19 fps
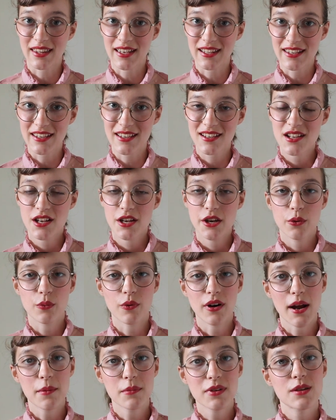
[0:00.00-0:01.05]
Lady,
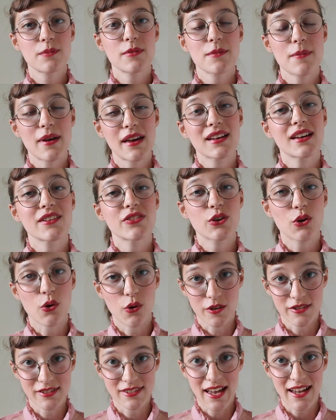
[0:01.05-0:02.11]
where I'm going to be making the
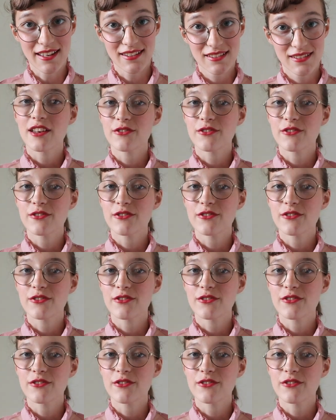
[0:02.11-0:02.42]
corset.